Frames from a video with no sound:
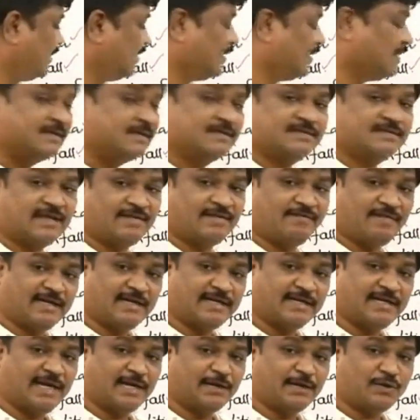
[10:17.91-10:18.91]

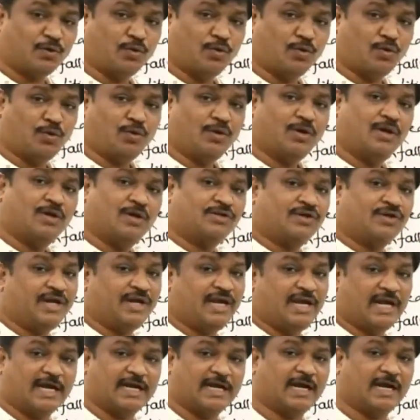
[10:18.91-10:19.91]
70 to
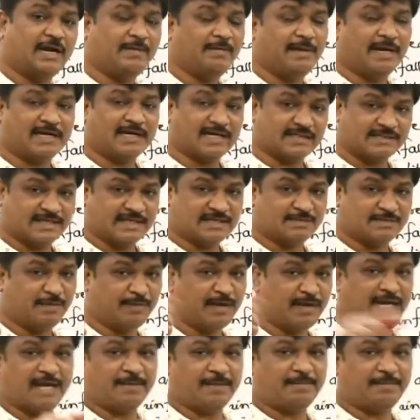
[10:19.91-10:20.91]
300 meters is
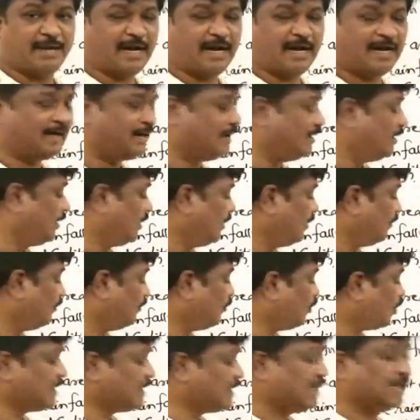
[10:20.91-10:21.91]
medium head, more
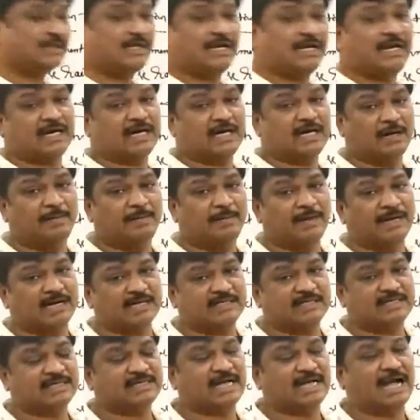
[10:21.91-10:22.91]
than 300 meters
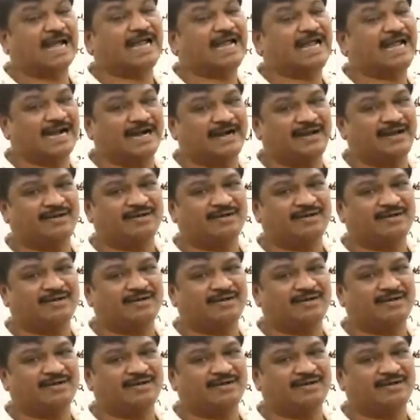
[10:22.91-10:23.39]
is high head.